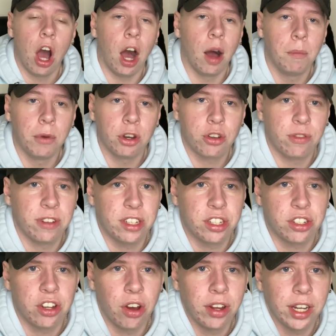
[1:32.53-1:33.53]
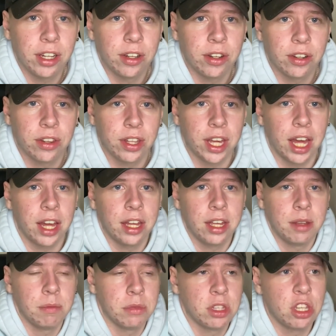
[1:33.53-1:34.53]
I'm not sure if he started in any of the
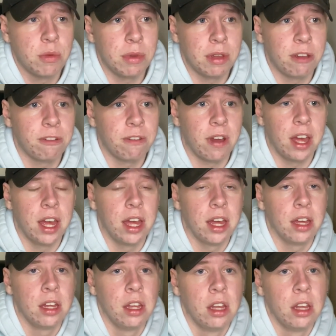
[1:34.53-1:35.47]
games, to be fair.